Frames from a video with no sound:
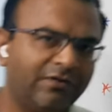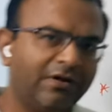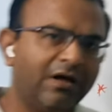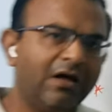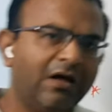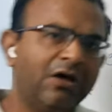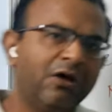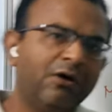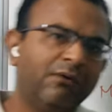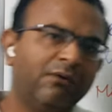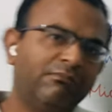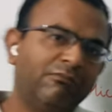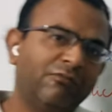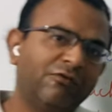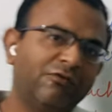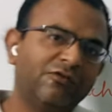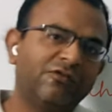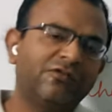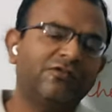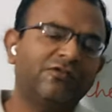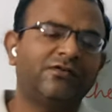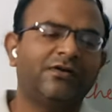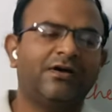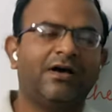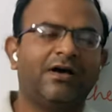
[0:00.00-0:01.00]
the
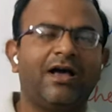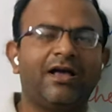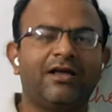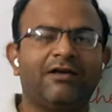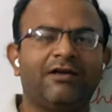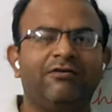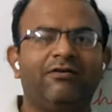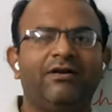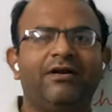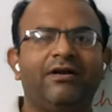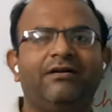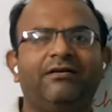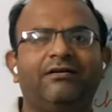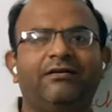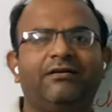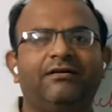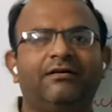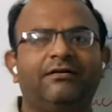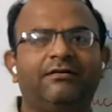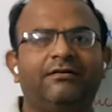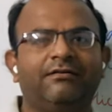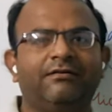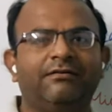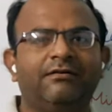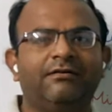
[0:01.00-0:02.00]
most accurate
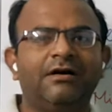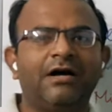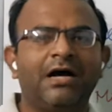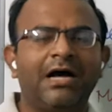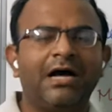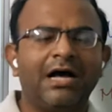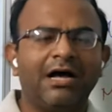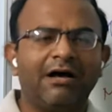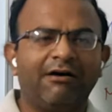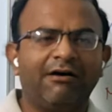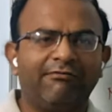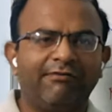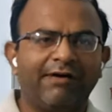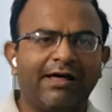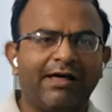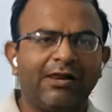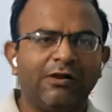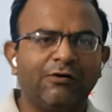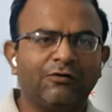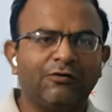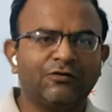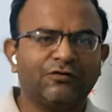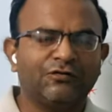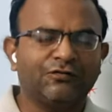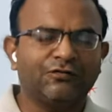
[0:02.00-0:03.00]

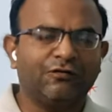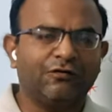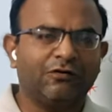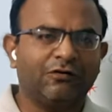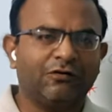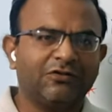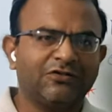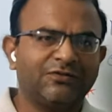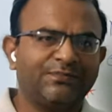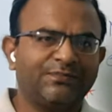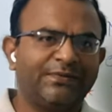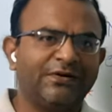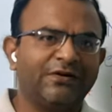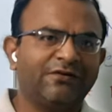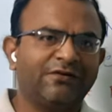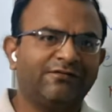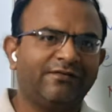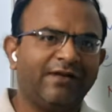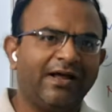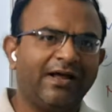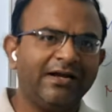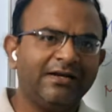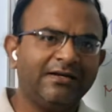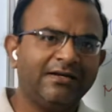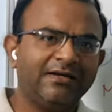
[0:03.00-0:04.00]
values for the speed of
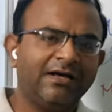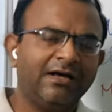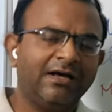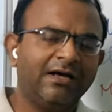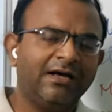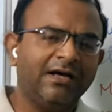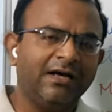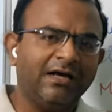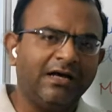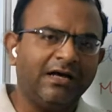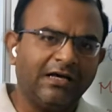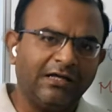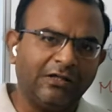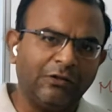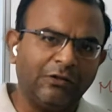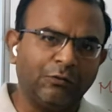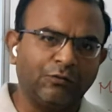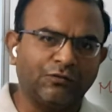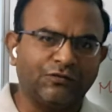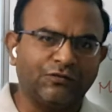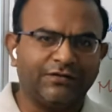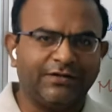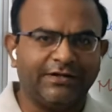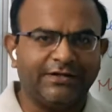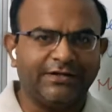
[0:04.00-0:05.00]
light in
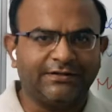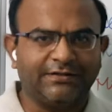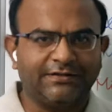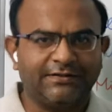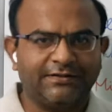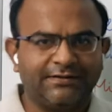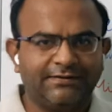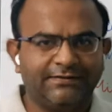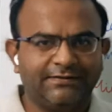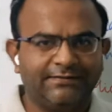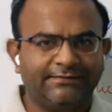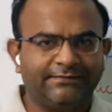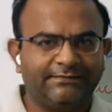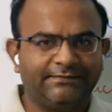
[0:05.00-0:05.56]
those days.